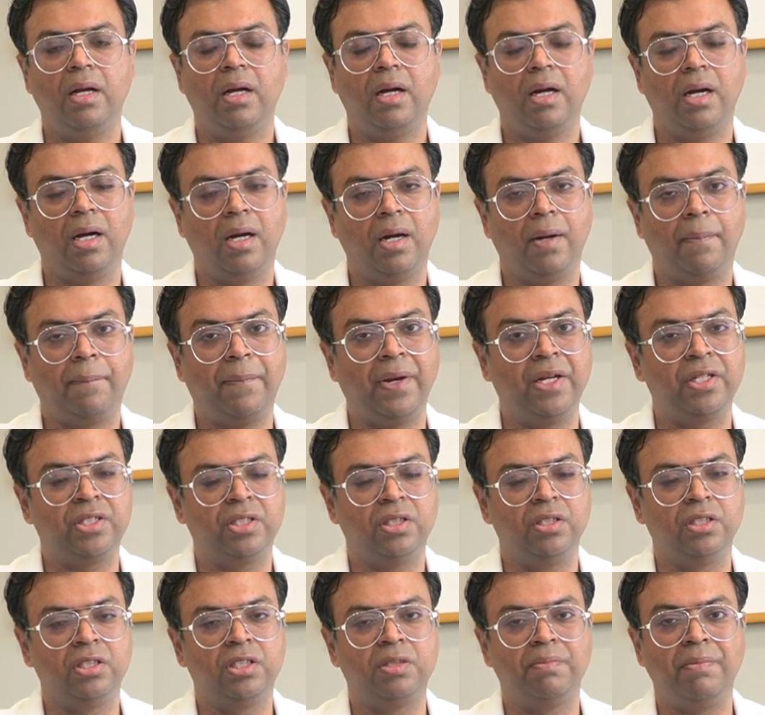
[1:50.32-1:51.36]
Uh,
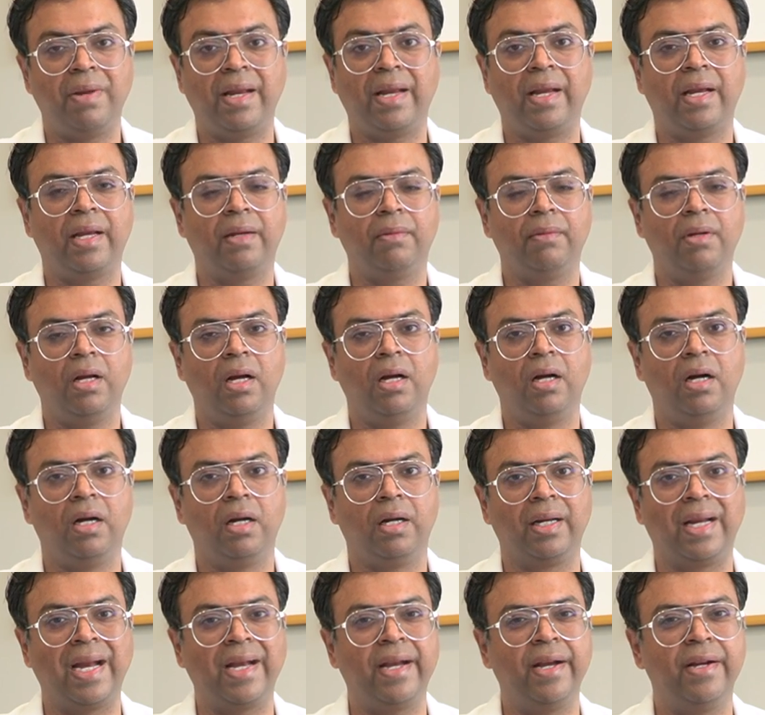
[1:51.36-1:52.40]
patients may
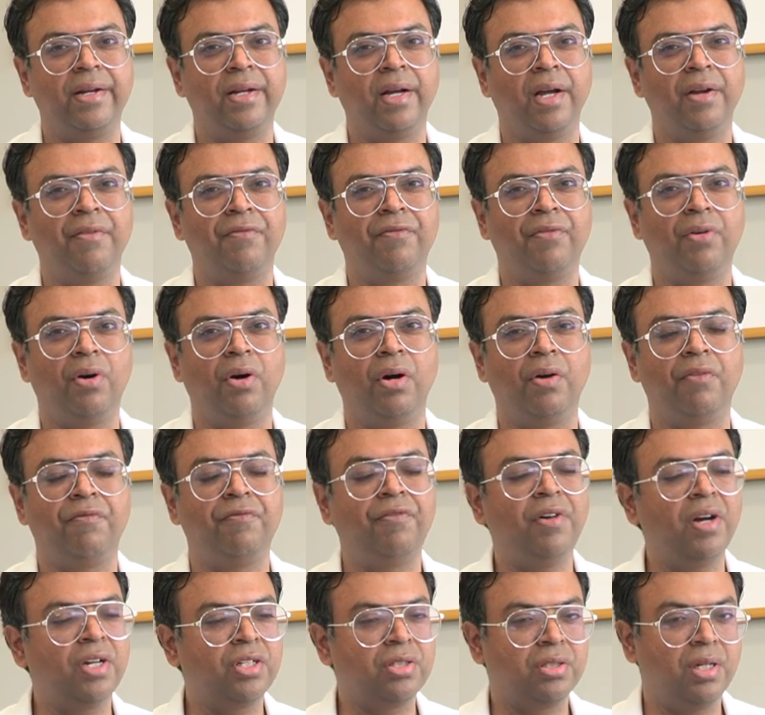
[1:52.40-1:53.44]
uh, get it done for
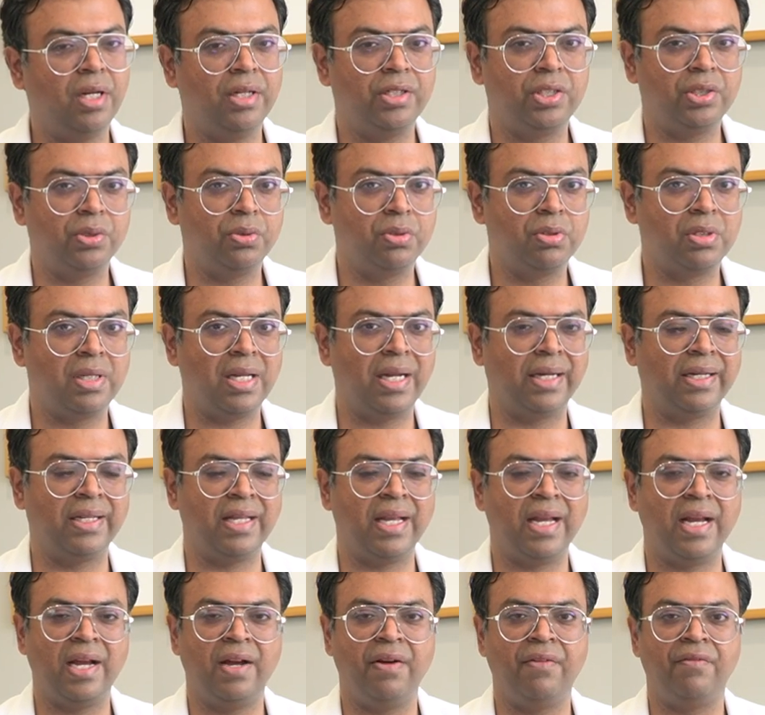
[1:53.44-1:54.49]
functional issues like
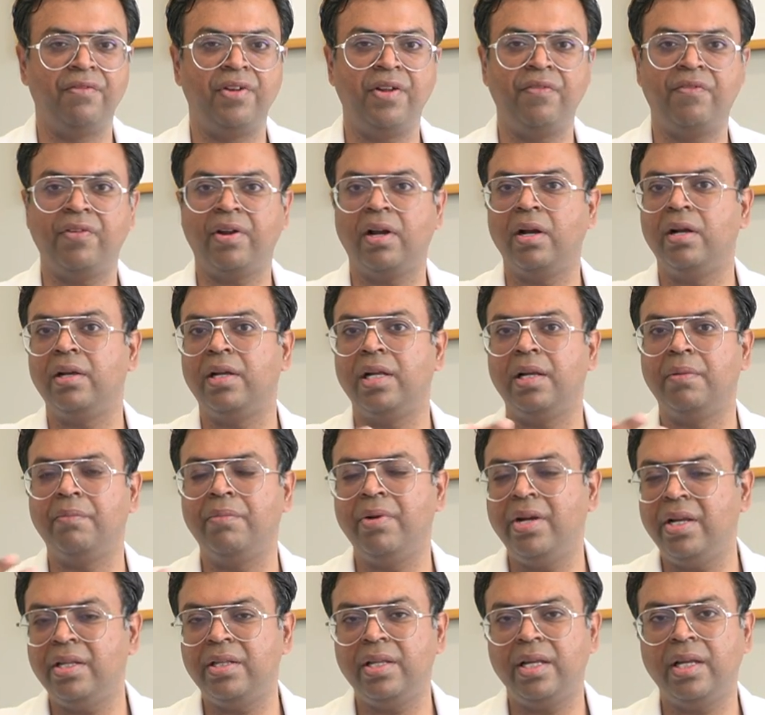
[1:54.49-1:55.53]
they have difficulty in
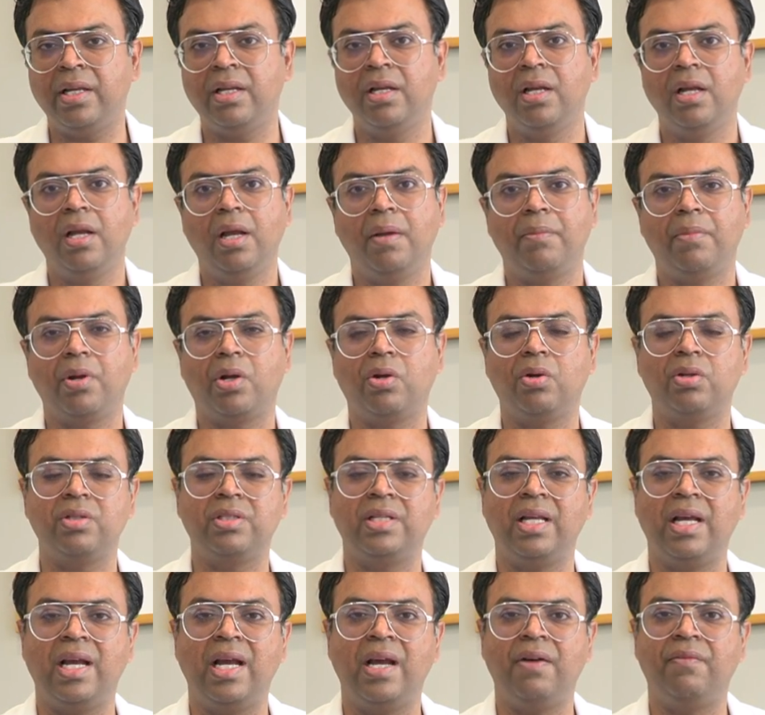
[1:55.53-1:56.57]
breathing because
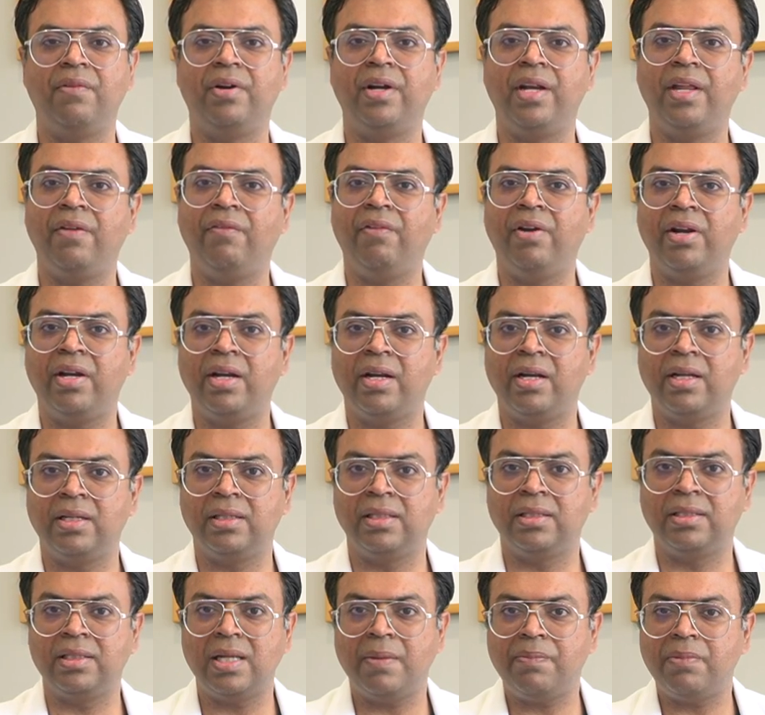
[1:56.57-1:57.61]
they have a deviated
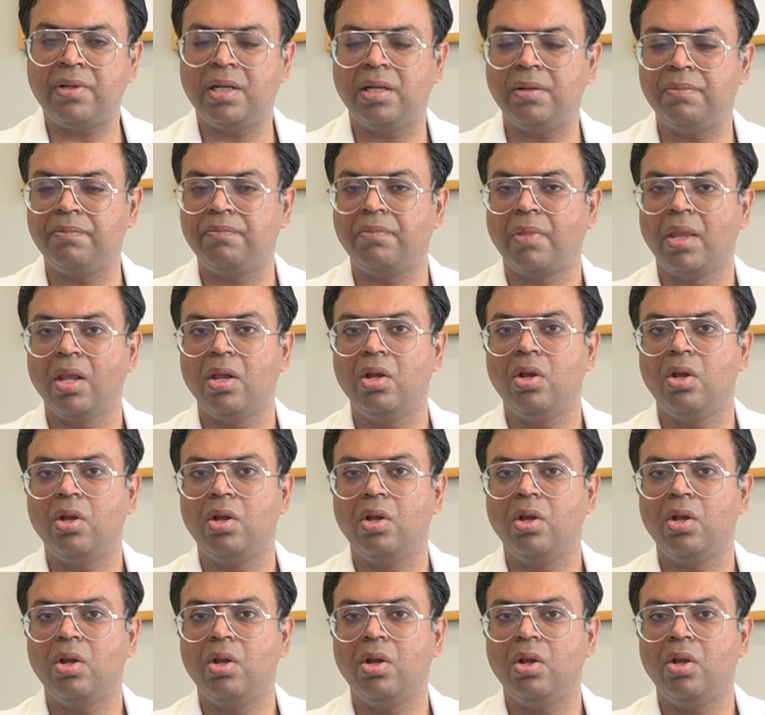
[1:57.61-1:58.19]
nasal septum,